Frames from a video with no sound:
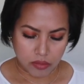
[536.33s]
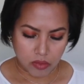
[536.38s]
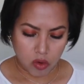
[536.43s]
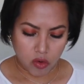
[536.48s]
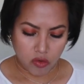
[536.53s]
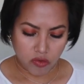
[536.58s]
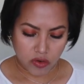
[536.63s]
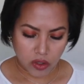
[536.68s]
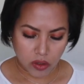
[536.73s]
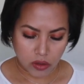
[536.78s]

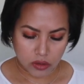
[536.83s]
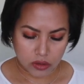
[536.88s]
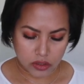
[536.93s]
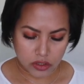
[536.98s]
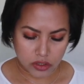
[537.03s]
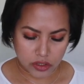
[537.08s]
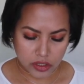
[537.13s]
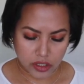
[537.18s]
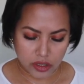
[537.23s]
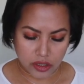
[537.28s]
Overall
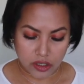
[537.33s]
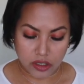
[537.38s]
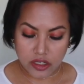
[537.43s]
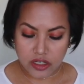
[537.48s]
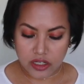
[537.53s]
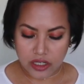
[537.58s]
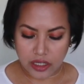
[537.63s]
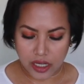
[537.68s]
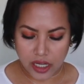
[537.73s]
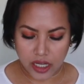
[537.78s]
dirt, there are
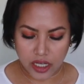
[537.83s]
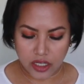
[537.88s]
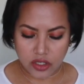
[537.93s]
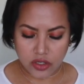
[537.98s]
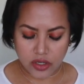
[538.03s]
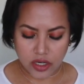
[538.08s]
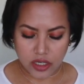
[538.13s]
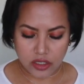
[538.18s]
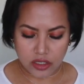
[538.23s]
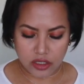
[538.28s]
slight
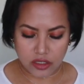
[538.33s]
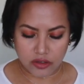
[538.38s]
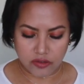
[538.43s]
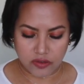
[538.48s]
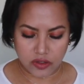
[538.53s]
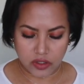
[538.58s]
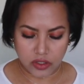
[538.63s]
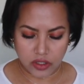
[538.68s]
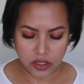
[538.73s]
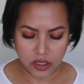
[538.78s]
traces
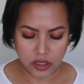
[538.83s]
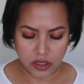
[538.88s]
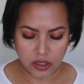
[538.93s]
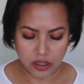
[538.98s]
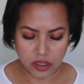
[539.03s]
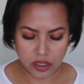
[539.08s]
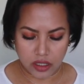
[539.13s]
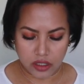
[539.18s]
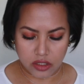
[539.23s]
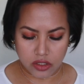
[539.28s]
of
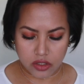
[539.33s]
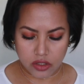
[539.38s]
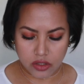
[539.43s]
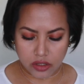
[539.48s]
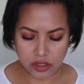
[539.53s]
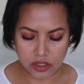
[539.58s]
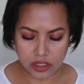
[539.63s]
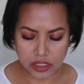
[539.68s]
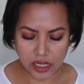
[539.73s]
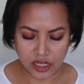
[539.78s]
dirt and
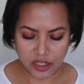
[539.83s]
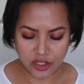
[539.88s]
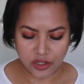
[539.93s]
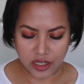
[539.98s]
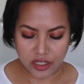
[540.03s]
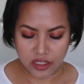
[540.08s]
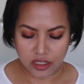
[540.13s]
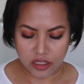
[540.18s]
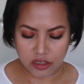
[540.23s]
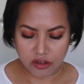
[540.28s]
slight
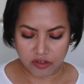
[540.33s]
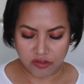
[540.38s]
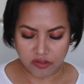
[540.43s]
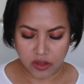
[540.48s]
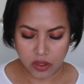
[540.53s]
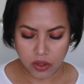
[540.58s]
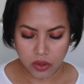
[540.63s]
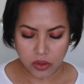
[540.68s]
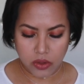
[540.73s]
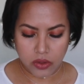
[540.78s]
traces of
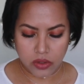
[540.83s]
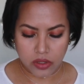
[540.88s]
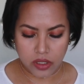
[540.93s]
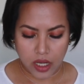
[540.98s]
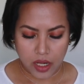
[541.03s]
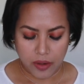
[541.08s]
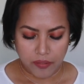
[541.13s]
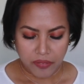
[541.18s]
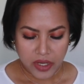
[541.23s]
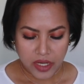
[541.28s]
use.
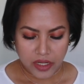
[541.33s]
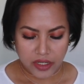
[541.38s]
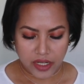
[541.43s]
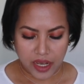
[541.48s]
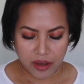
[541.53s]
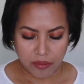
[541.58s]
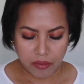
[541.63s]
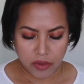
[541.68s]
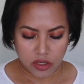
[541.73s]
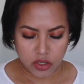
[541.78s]

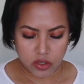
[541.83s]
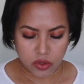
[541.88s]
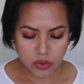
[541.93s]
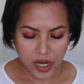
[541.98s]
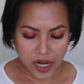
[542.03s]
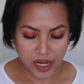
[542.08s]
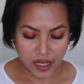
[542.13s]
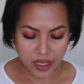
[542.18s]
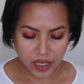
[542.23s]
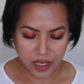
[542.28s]
Damage
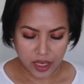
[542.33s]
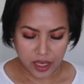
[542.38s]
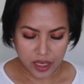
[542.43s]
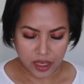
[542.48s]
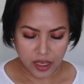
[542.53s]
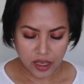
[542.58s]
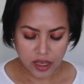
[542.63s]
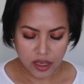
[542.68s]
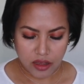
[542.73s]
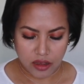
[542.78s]

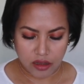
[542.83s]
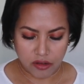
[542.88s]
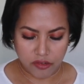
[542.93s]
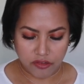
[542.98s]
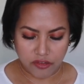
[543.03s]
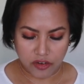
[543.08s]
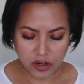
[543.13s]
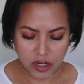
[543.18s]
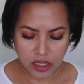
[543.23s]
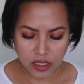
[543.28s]
ranking, the
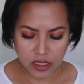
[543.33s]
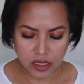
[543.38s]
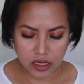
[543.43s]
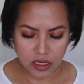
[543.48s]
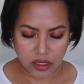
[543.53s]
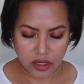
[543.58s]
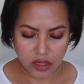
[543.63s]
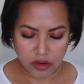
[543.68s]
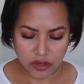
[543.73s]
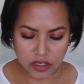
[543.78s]
front,
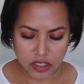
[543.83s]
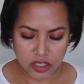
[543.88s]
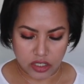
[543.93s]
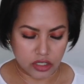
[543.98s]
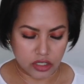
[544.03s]
there is